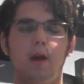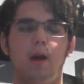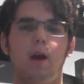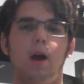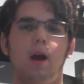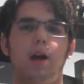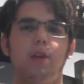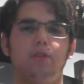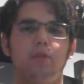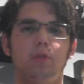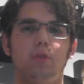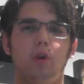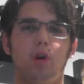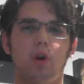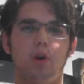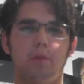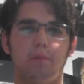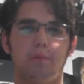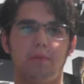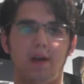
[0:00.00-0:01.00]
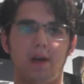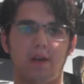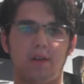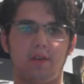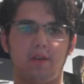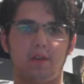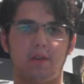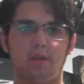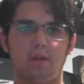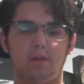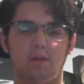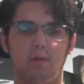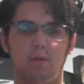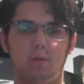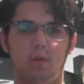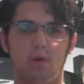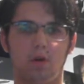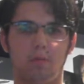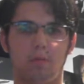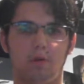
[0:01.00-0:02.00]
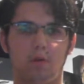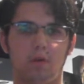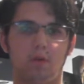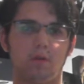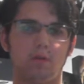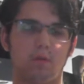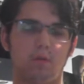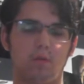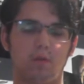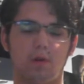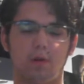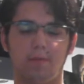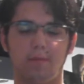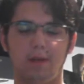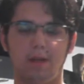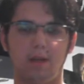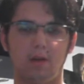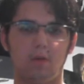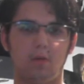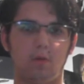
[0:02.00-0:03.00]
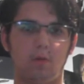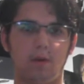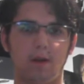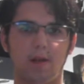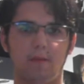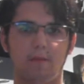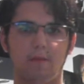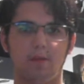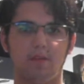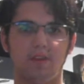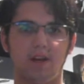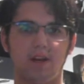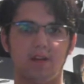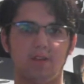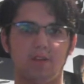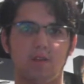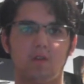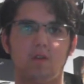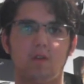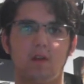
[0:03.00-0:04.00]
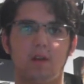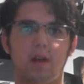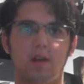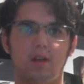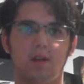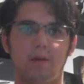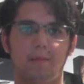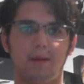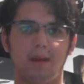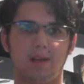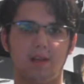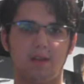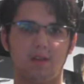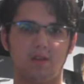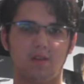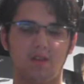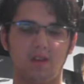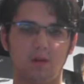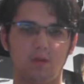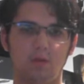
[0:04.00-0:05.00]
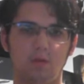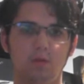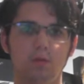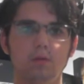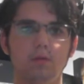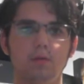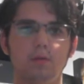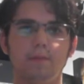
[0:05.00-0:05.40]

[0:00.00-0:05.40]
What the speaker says: I do hope that Warner Bros. Or Warner Media or whatever does end up making a sequel.